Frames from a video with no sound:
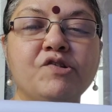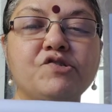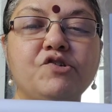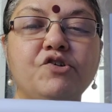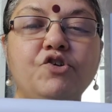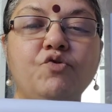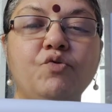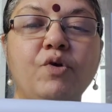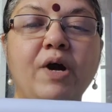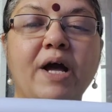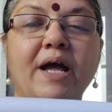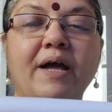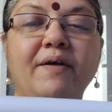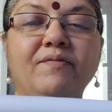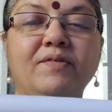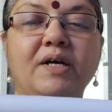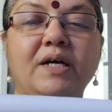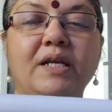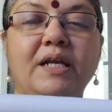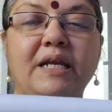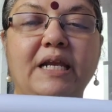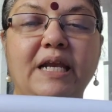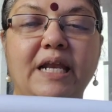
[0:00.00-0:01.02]
So you have
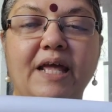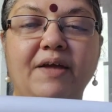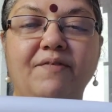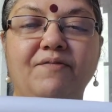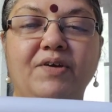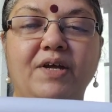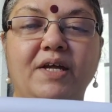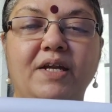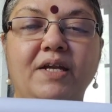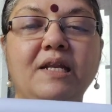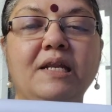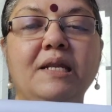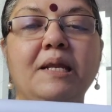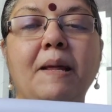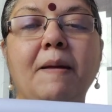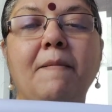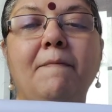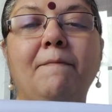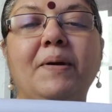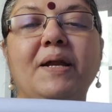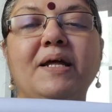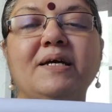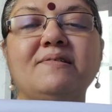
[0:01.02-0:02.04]
11
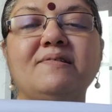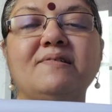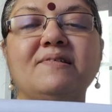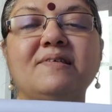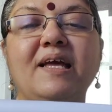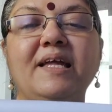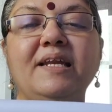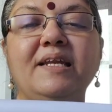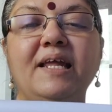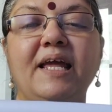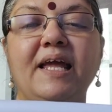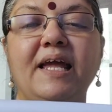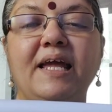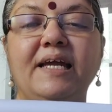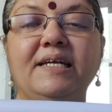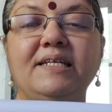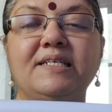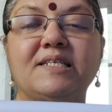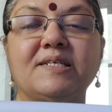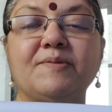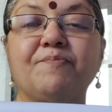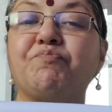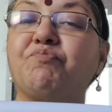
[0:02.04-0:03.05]
plus an
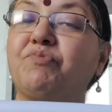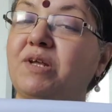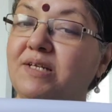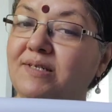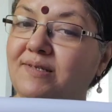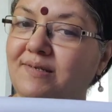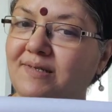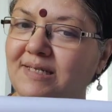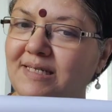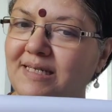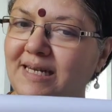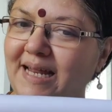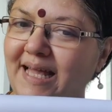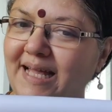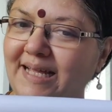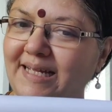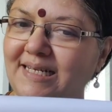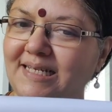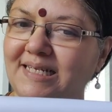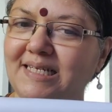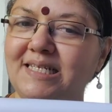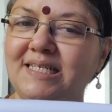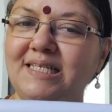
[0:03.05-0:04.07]
8 is
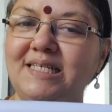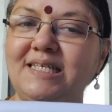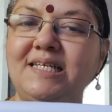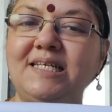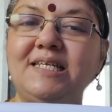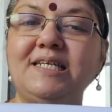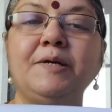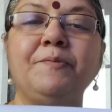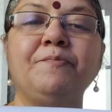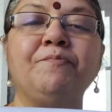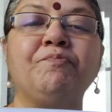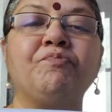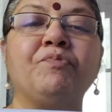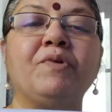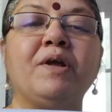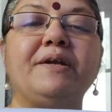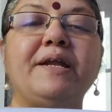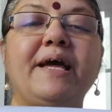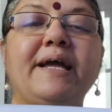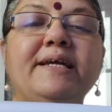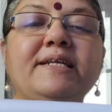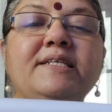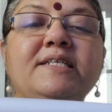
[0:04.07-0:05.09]
19.
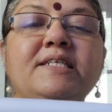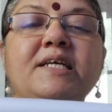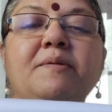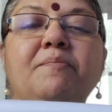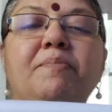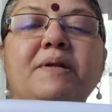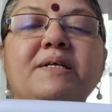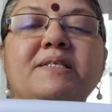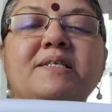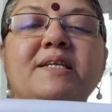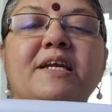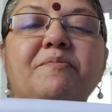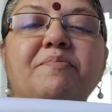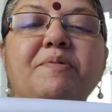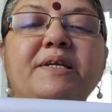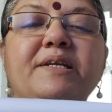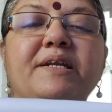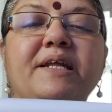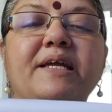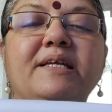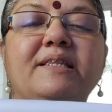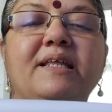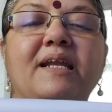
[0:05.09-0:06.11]
19 plus, let me
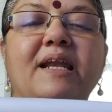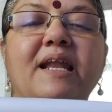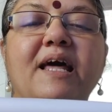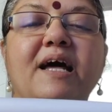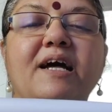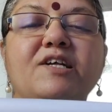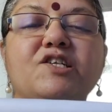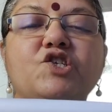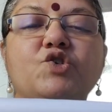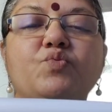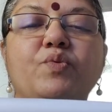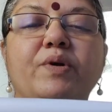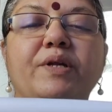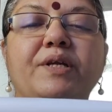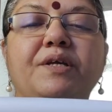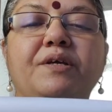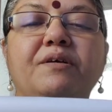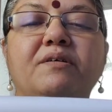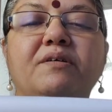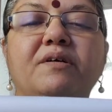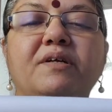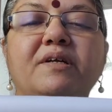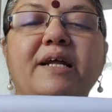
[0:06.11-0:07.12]
take the last one
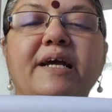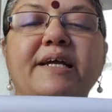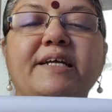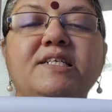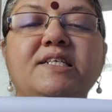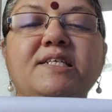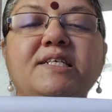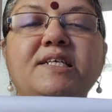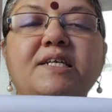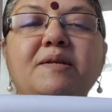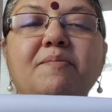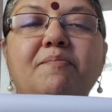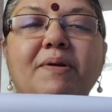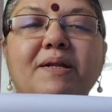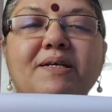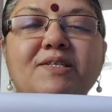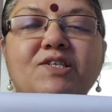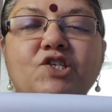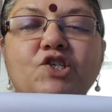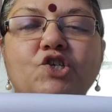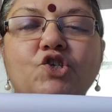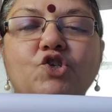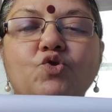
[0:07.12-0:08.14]
here. 19
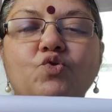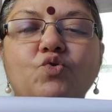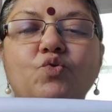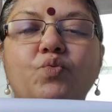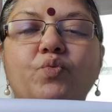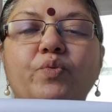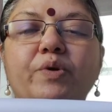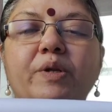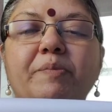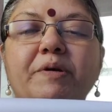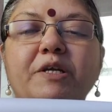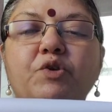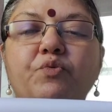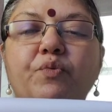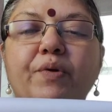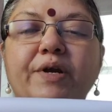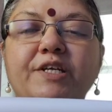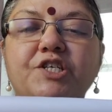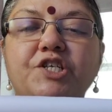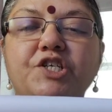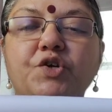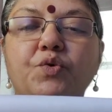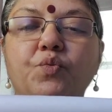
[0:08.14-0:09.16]
plus 2 will be
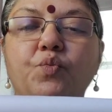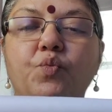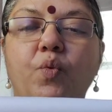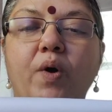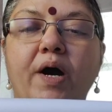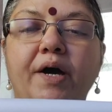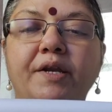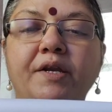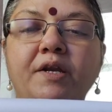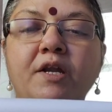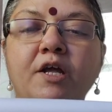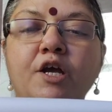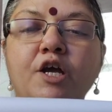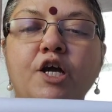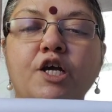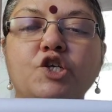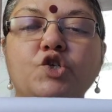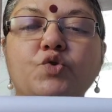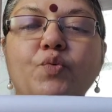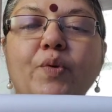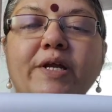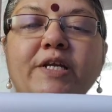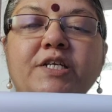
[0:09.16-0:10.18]
21.
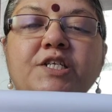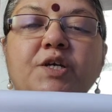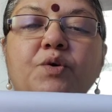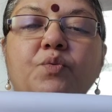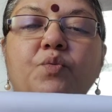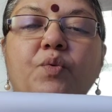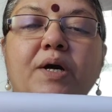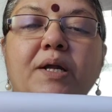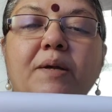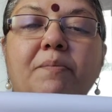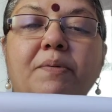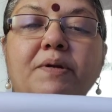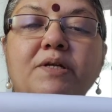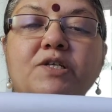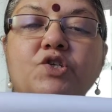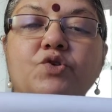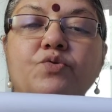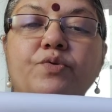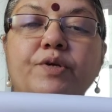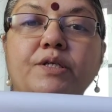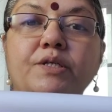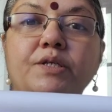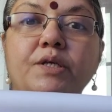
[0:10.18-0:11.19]
21
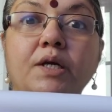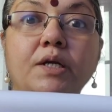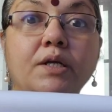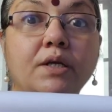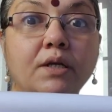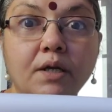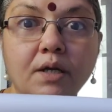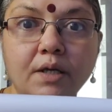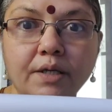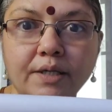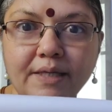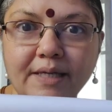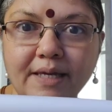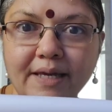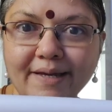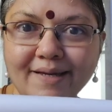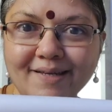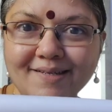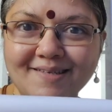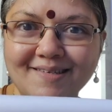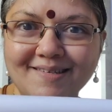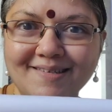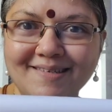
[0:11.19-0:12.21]
plus 28,
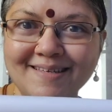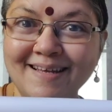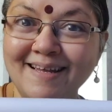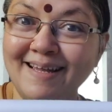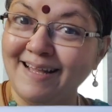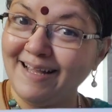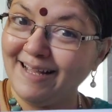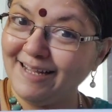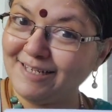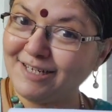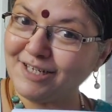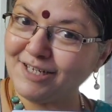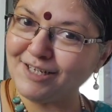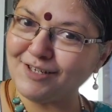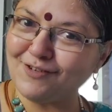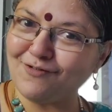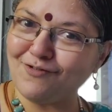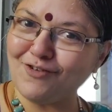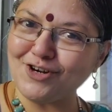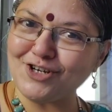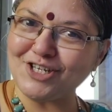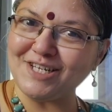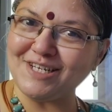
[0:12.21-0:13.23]
yes, it is
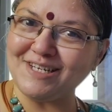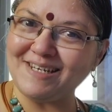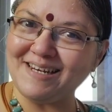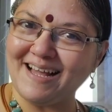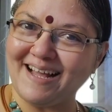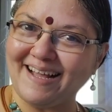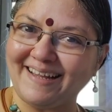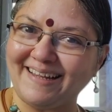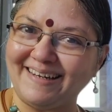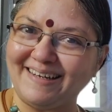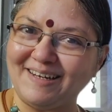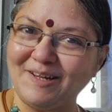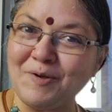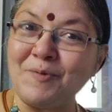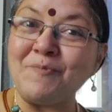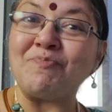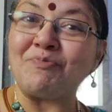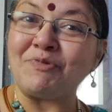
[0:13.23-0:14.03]
49.